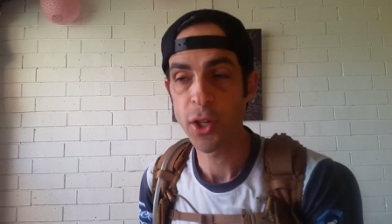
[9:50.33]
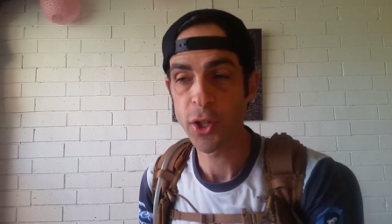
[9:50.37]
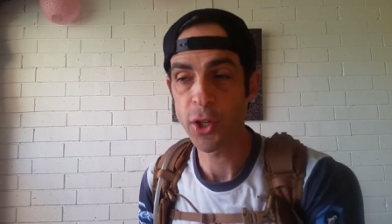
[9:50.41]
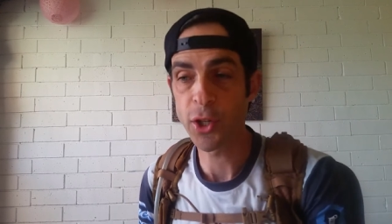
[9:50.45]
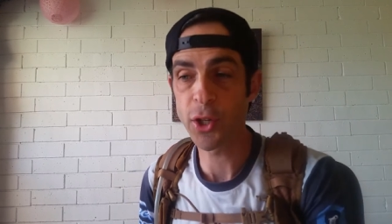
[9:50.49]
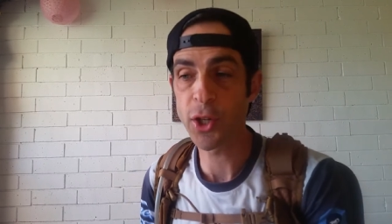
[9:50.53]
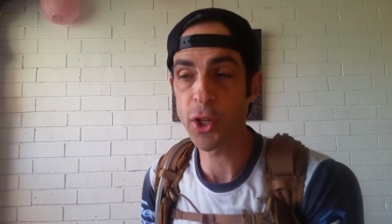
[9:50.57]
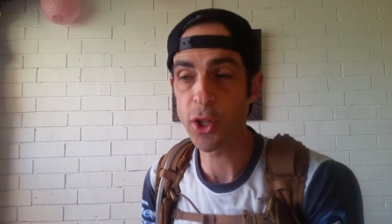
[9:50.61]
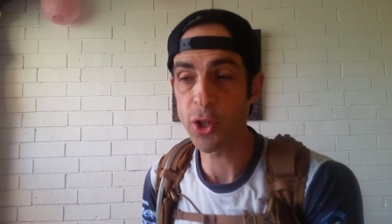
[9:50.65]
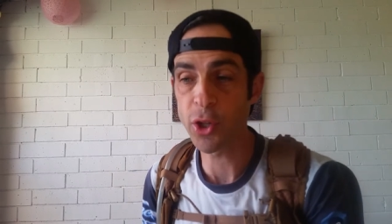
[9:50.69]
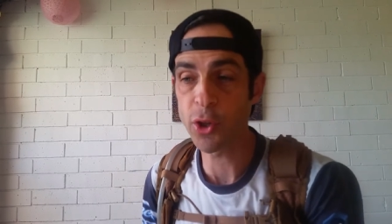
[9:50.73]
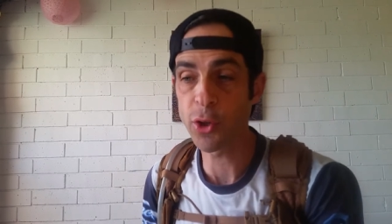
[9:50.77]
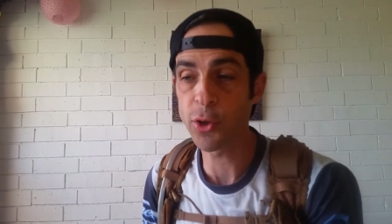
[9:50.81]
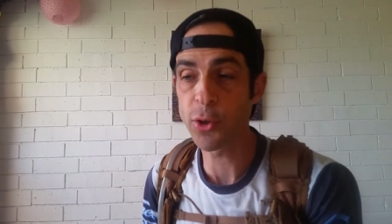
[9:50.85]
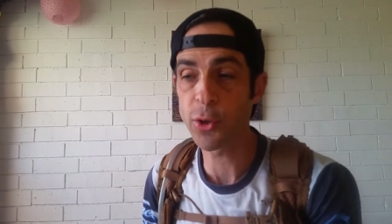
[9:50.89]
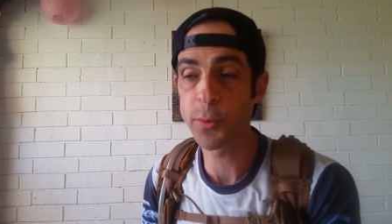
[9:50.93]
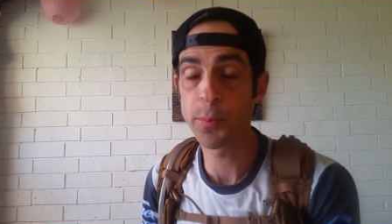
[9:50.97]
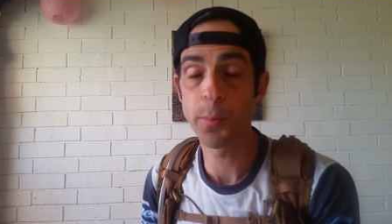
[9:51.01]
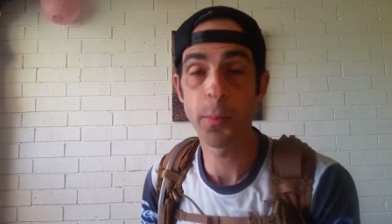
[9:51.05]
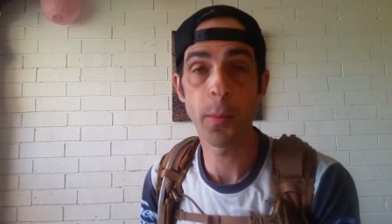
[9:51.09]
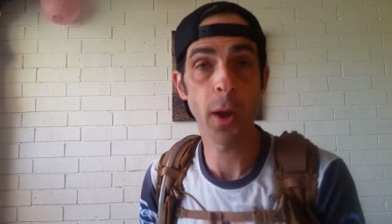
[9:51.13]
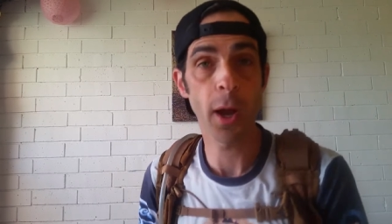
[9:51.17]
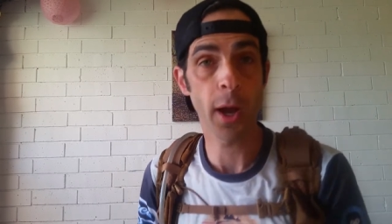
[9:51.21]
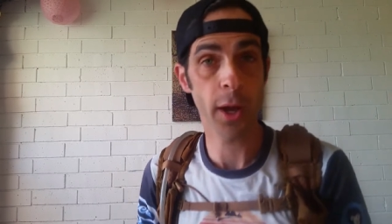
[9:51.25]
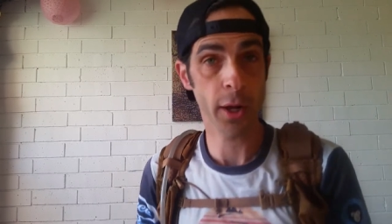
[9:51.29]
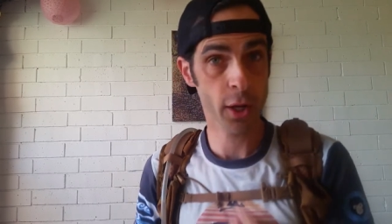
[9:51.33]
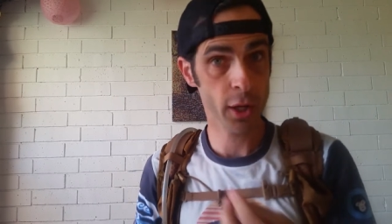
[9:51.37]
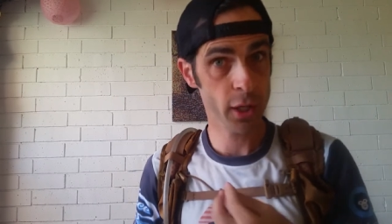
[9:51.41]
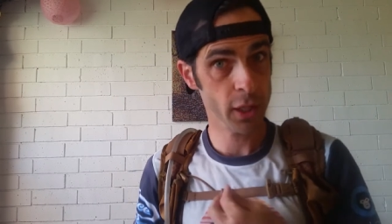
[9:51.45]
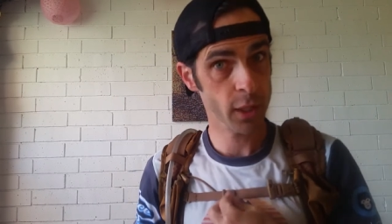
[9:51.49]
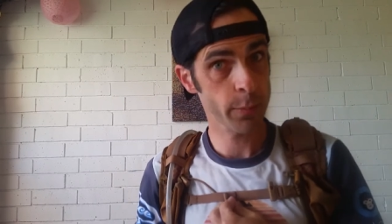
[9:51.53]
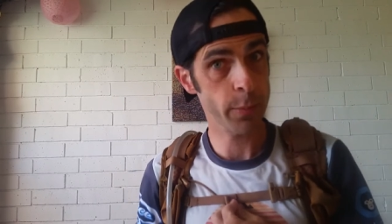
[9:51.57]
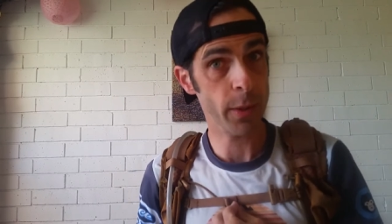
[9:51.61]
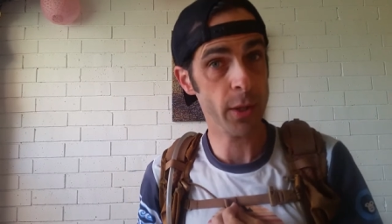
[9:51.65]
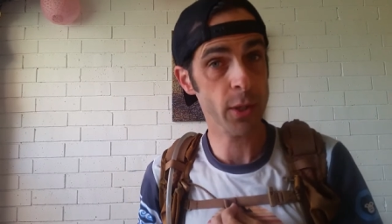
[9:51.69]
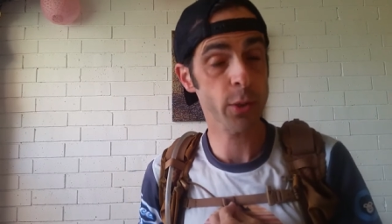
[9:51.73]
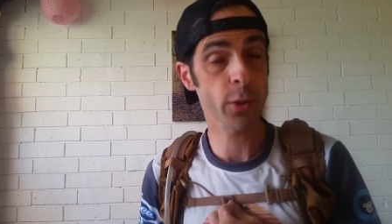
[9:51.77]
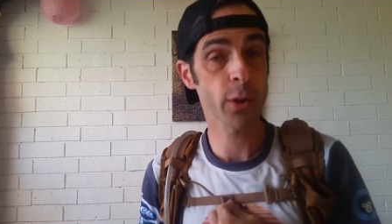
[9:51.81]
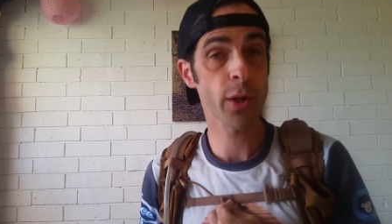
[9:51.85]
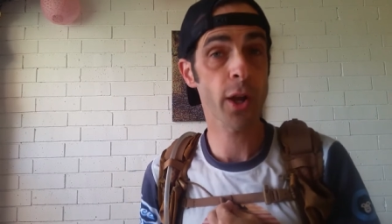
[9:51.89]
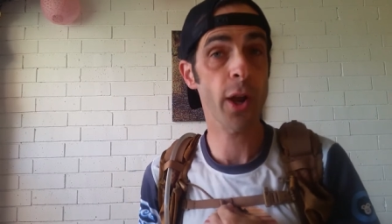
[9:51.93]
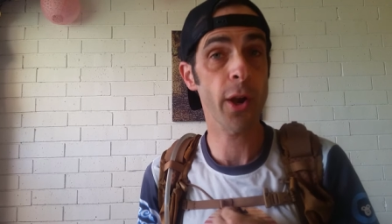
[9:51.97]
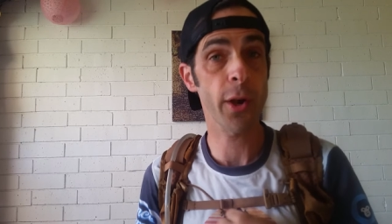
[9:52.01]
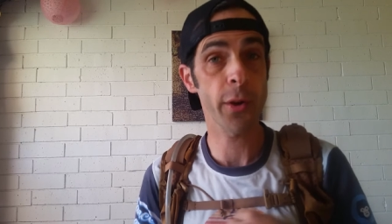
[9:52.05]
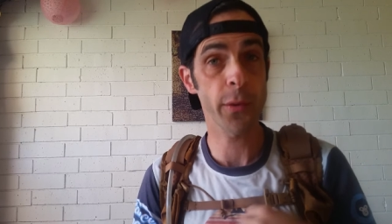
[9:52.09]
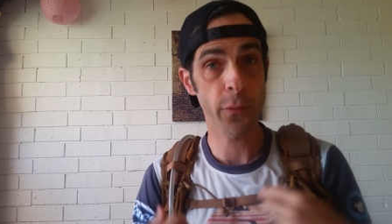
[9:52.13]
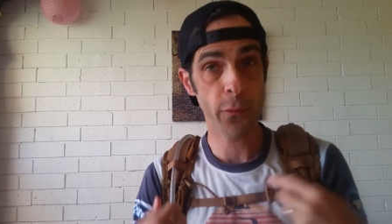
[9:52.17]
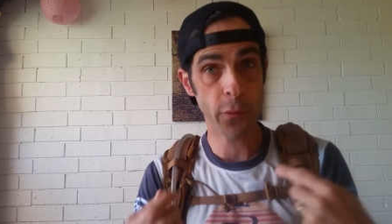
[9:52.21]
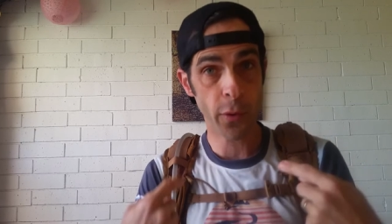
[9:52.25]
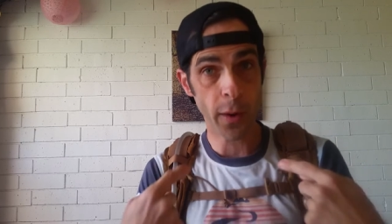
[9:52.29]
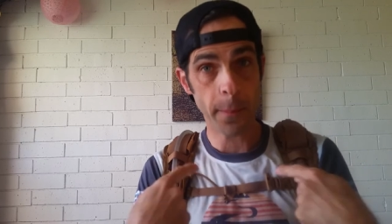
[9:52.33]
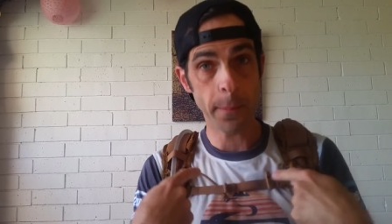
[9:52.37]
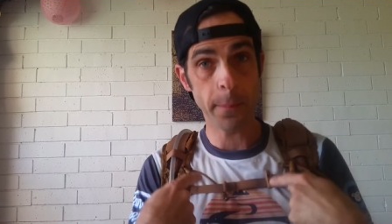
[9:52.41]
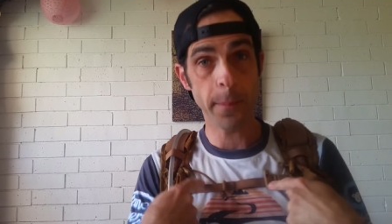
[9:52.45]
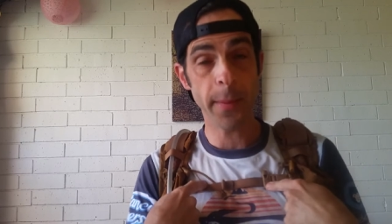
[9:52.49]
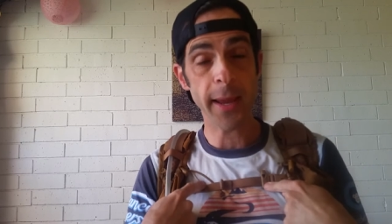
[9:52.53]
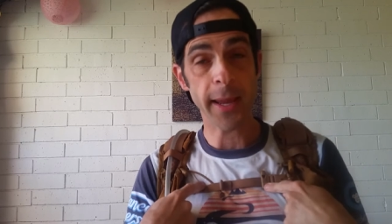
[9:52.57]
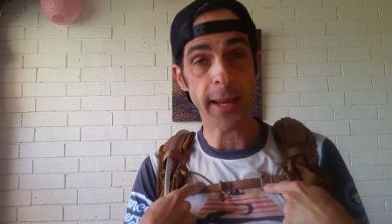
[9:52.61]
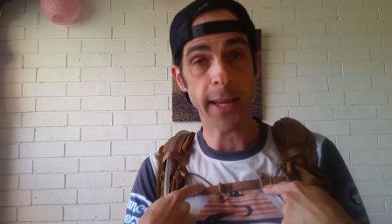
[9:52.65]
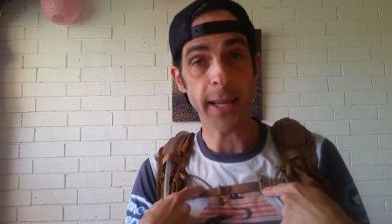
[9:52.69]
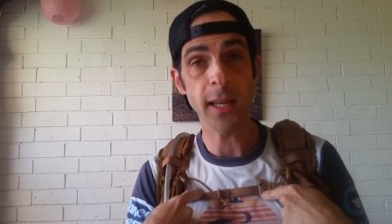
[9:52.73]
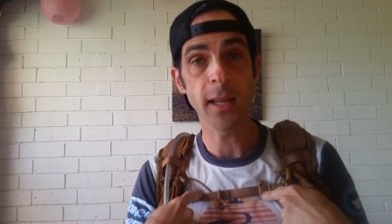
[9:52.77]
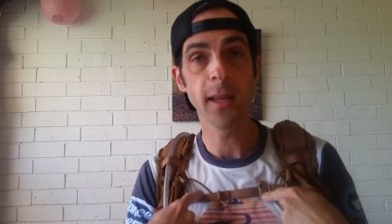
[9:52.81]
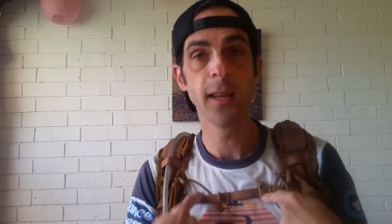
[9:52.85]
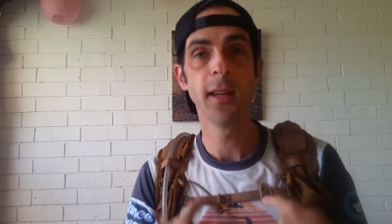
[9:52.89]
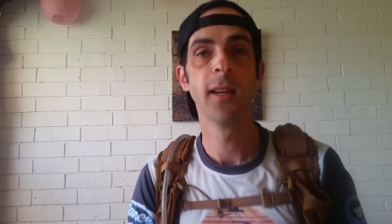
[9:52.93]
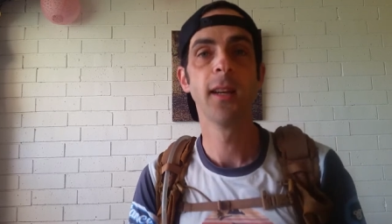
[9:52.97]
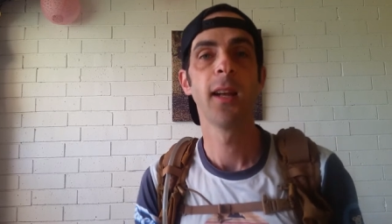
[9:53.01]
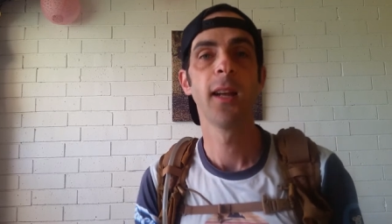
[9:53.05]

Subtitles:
you can use a special code from me,